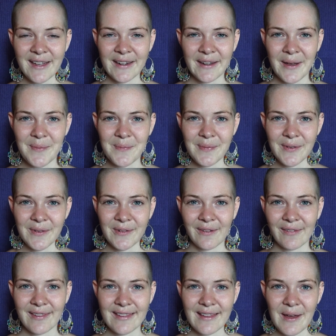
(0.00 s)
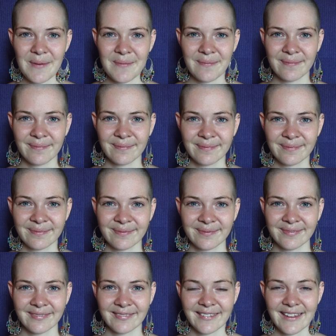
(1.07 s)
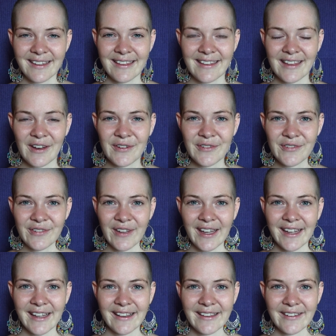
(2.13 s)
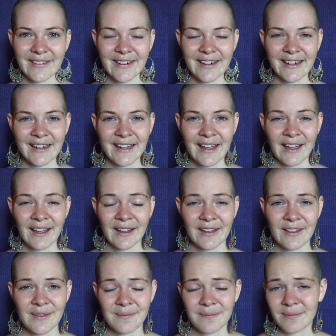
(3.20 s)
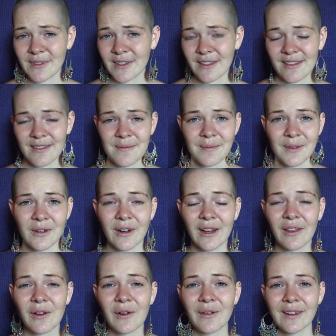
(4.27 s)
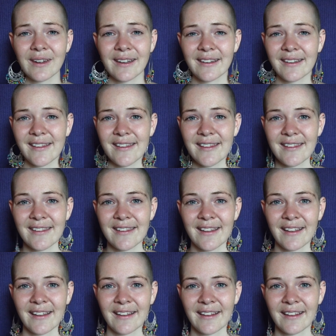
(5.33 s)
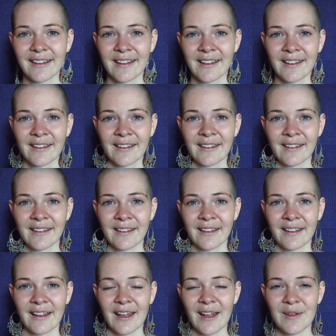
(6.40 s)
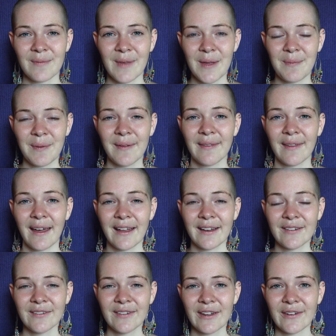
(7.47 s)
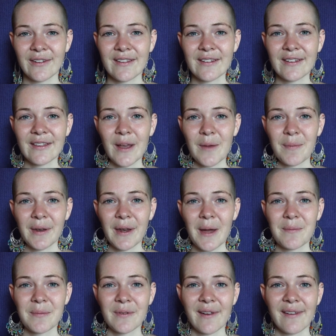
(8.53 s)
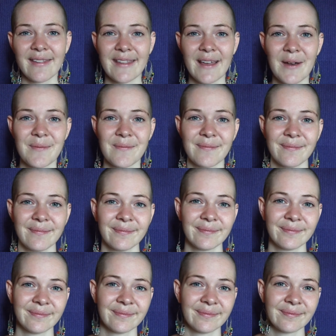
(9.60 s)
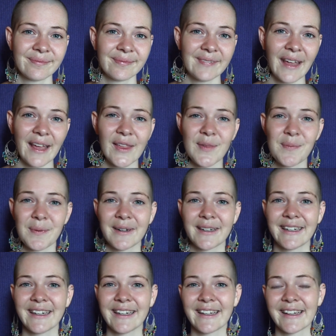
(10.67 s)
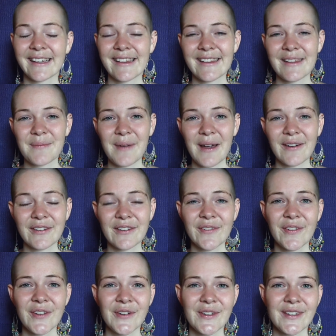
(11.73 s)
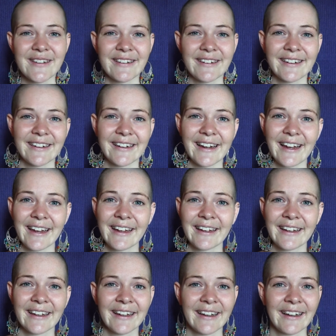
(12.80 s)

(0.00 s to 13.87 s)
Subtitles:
it up with some self-hate or some criticalness. And maybe then we also top it up with some desperateness about the future, like,